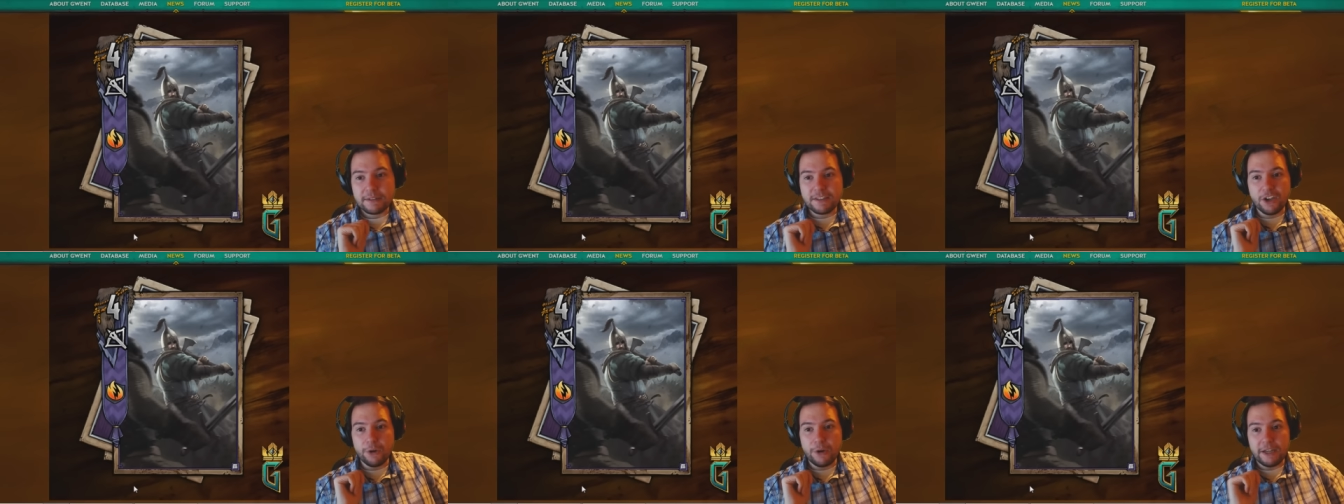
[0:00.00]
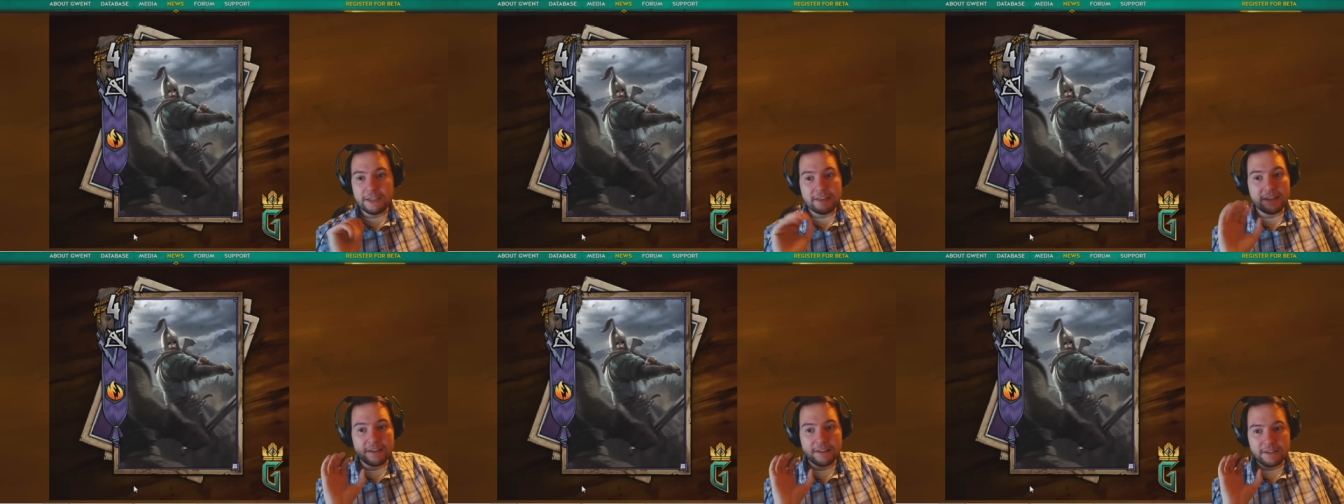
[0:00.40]
So I
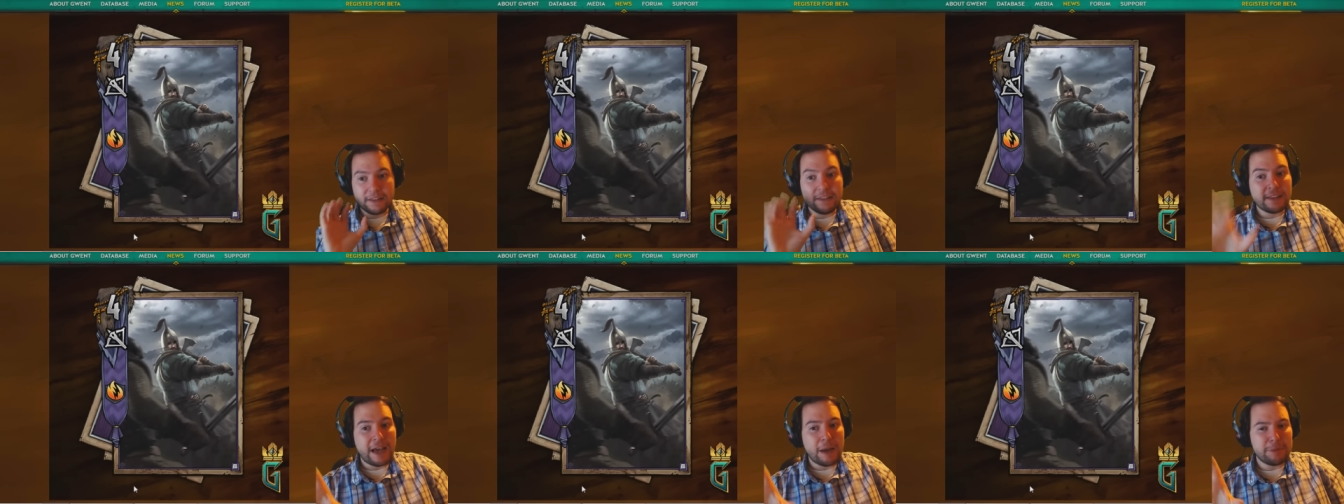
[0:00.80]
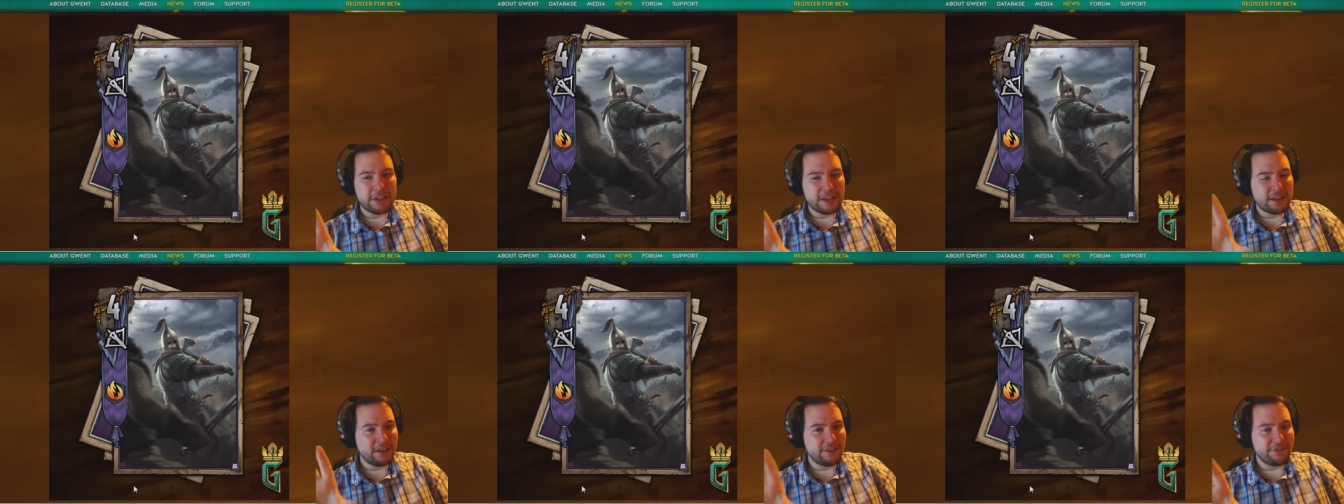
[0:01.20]
think that
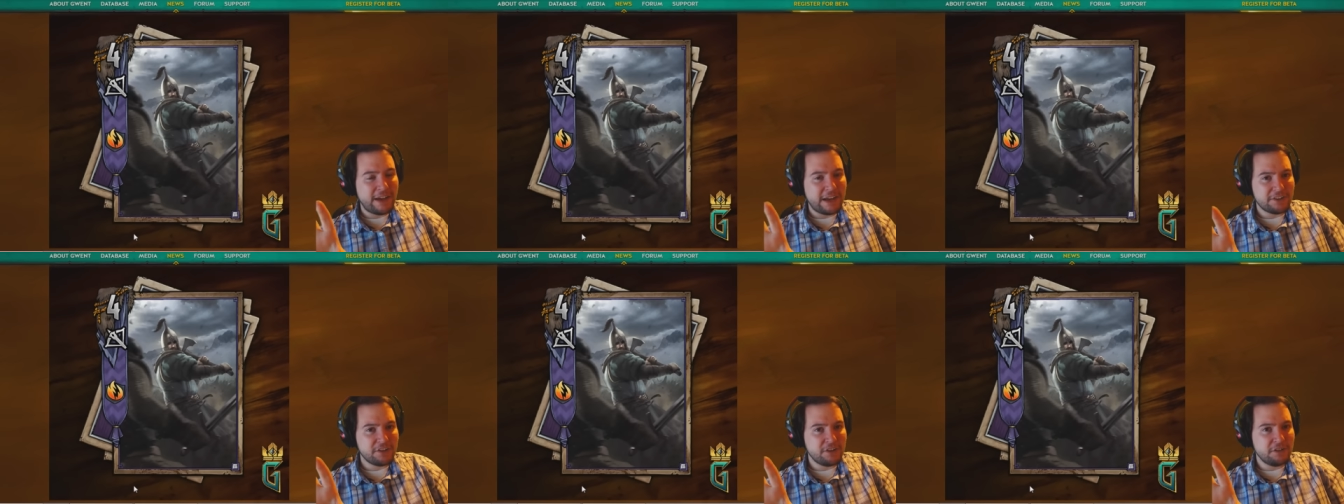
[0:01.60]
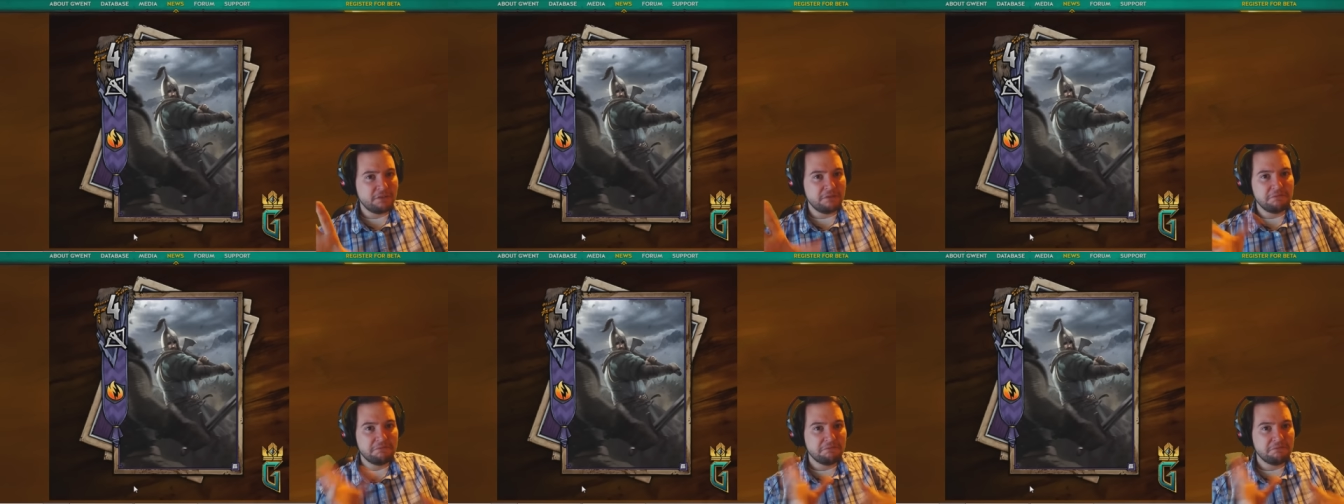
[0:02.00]
particular faction,